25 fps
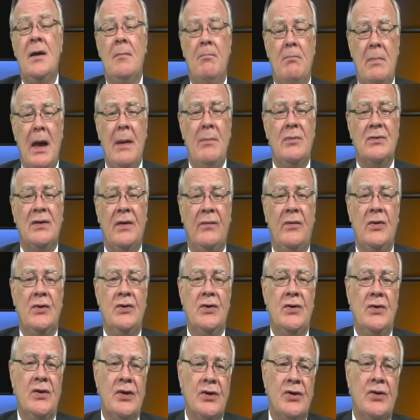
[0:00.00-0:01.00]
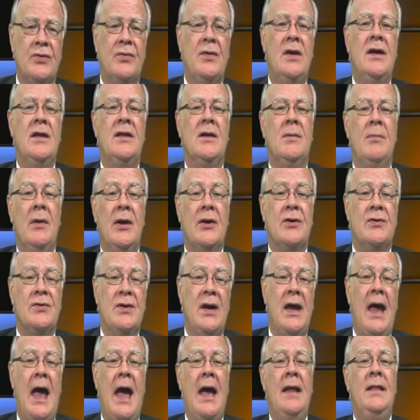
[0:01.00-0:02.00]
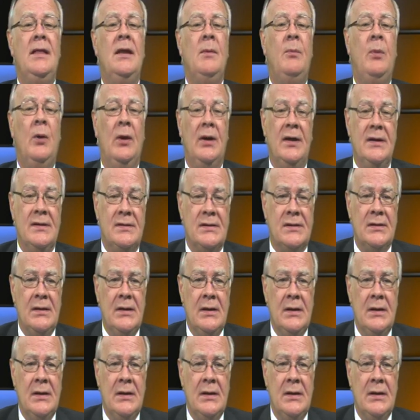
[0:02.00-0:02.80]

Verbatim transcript: members of the judiciary, the military and the police